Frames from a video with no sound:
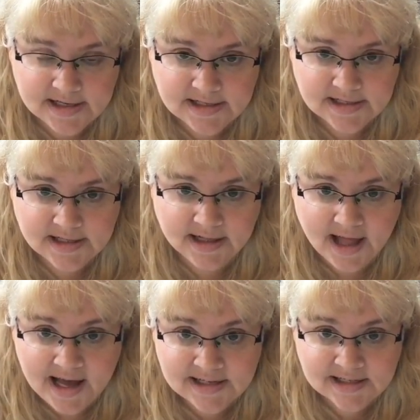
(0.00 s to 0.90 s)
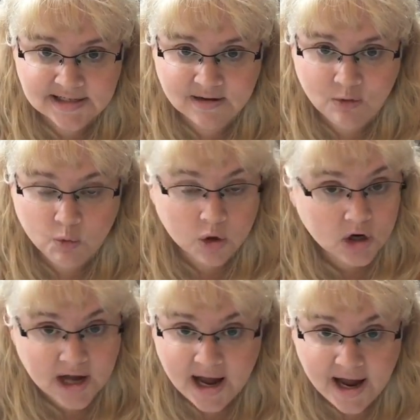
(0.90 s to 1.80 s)
It's the less
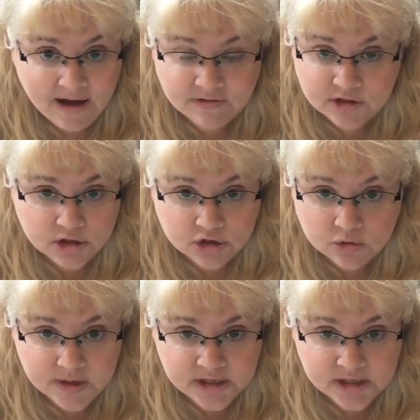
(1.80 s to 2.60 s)
work I have to do.